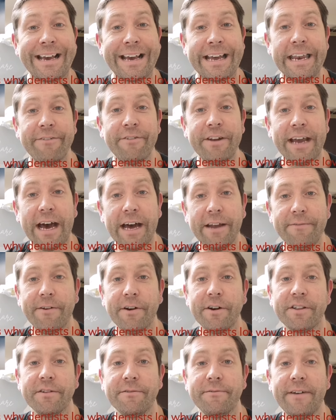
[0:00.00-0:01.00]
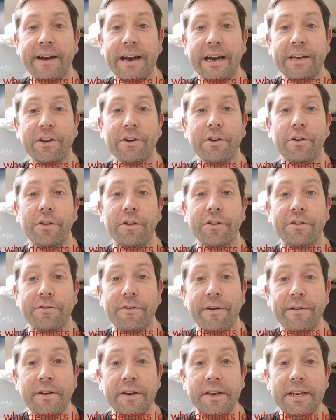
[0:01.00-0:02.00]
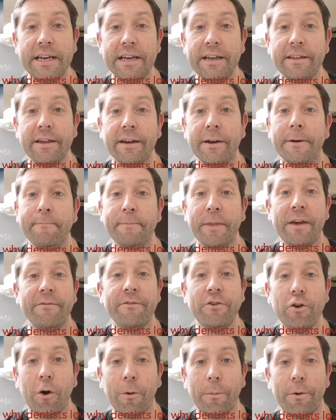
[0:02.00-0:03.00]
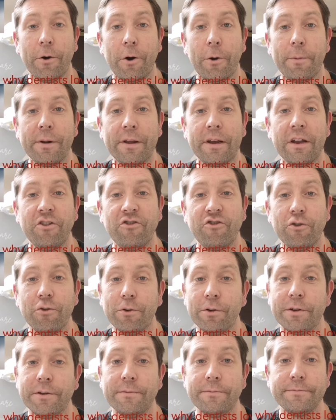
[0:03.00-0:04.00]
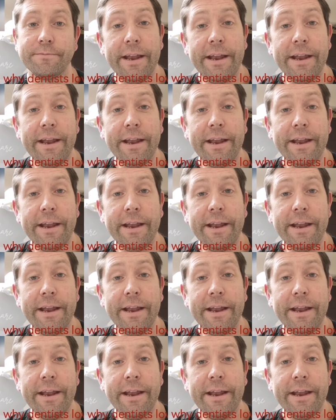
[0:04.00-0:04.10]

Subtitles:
can have an adverse effect on the surrounding teeth if not properly controlled.